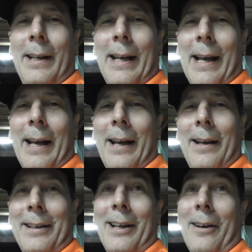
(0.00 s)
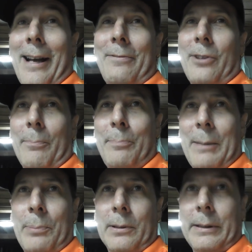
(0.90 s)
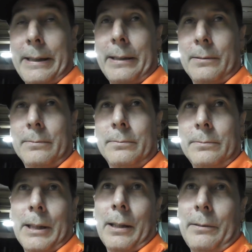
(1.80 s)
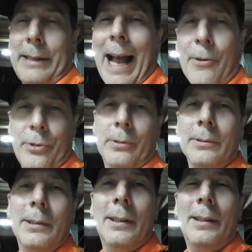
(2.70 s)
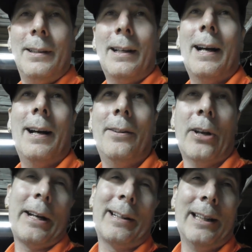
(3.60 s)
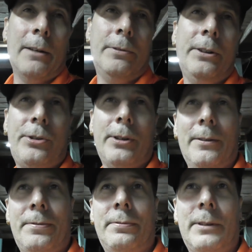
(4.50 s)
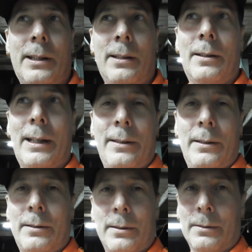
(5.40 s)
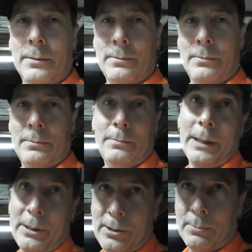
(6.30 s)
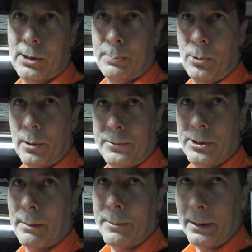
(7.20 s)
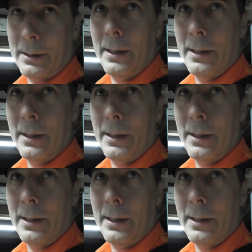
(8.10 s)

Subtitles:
I've got people in council that I could leverage if I need to get some support for something.